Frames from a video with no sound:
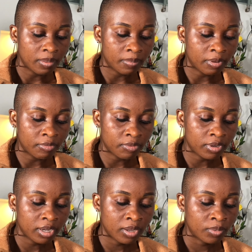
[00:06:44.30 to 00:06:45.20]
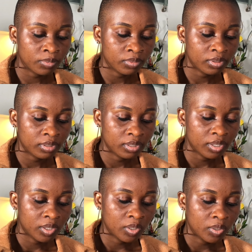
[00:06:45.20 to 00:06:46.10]
but for now
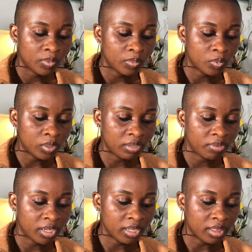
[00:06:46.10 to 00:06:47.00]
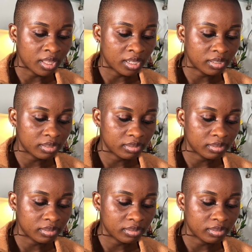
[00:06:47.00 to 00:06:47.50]
we'll leave it at that.